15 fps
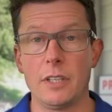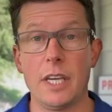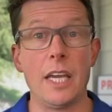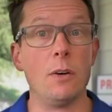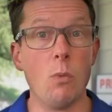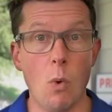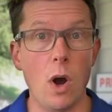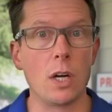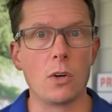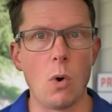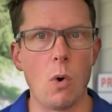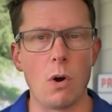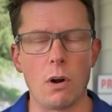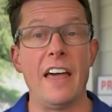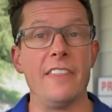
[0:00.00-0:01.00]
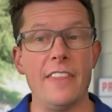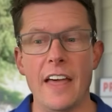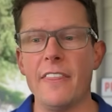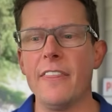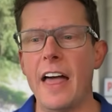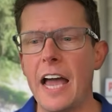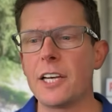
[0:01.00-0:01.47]
in one quarter. And
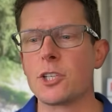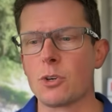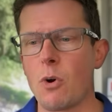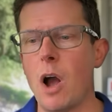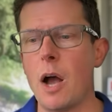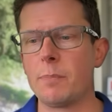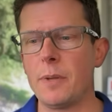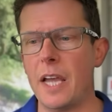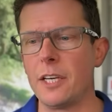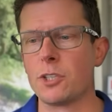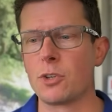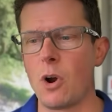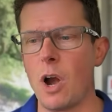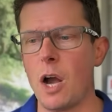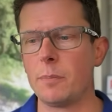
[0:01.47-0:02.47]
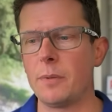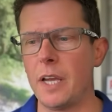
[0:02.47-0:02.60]
then that dropped and dropped